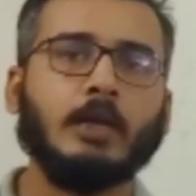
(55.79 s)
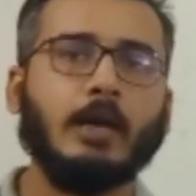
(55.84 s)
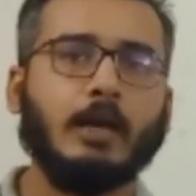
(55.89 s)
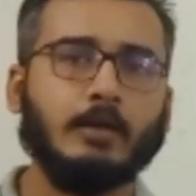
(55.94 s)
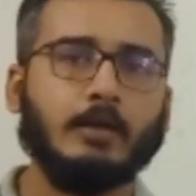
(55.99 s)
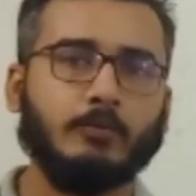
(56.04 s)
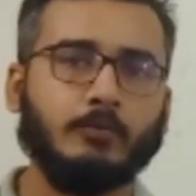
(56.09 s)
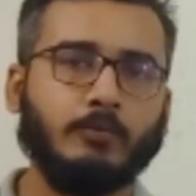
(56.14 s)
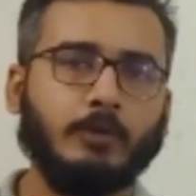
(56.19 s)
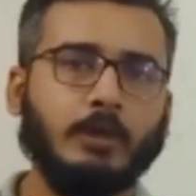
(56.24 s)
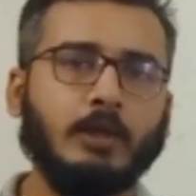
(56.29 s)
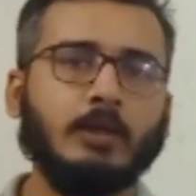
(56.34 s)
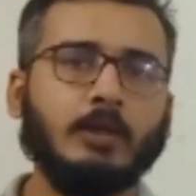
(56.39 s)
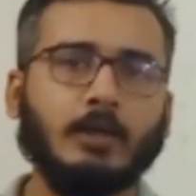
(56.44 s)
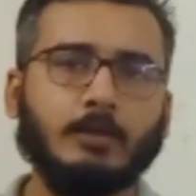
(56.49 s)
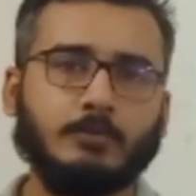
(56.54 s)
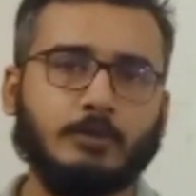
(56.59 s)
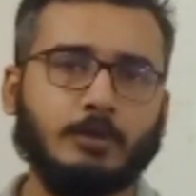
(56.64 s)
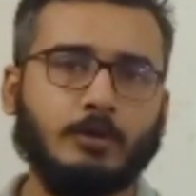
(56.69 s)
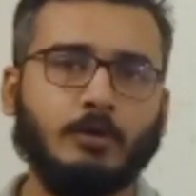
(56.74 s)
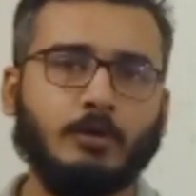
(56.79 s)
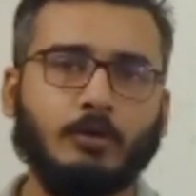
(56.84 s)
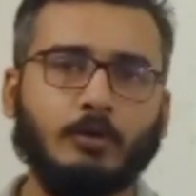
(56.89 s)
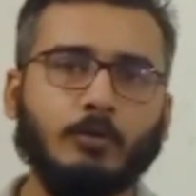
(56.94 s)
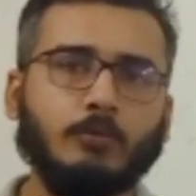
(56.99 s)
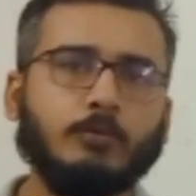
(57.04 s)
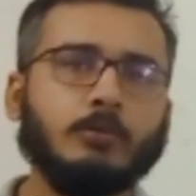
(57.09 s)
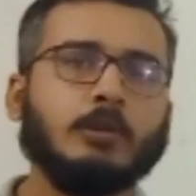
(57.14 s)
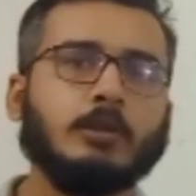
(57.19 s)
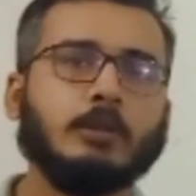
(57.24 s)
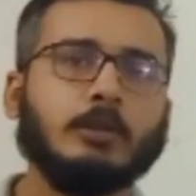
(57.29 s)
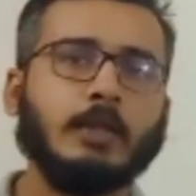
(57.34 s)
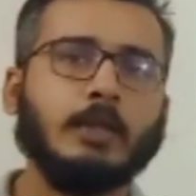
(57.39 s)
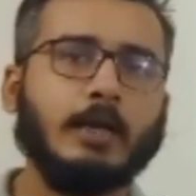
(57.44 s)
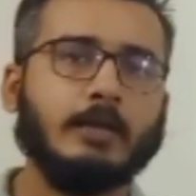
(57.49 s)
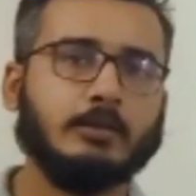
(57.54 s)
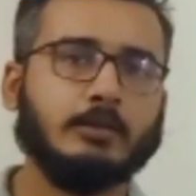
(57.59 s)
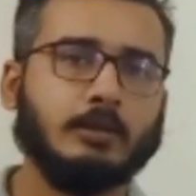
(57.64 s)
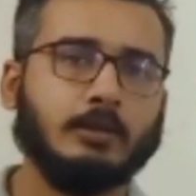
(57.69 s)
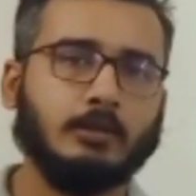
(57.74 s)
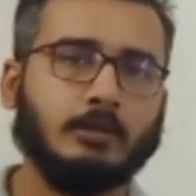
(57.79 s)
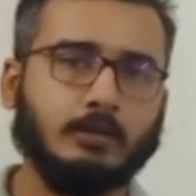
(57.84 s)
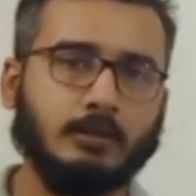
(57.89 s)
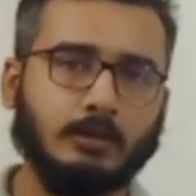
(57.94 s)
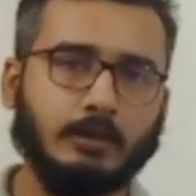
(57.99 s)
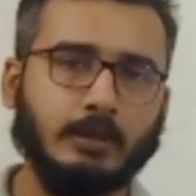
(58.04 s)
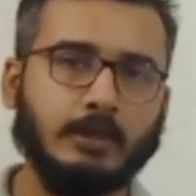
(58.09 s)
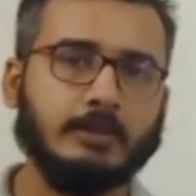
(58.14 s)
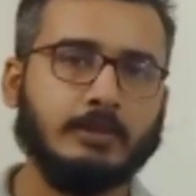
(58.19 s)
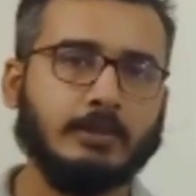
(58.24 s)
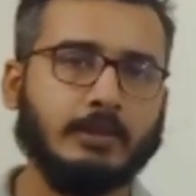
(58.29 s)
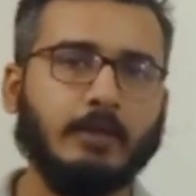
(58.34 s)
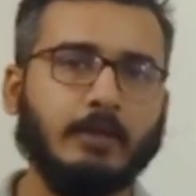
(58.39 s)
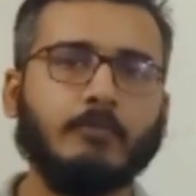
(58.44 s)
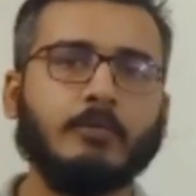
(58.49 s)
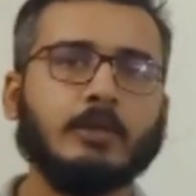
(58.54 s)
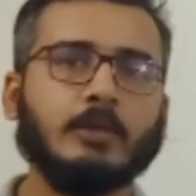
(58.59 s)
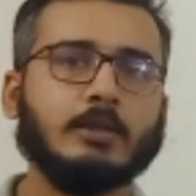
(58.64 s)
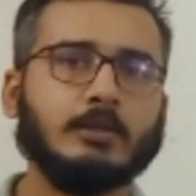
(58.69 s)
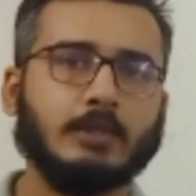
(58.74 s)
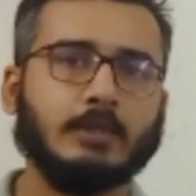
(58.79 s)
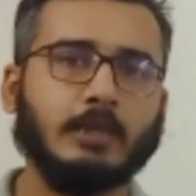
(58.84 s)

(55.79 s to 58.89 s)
and we come to know that this event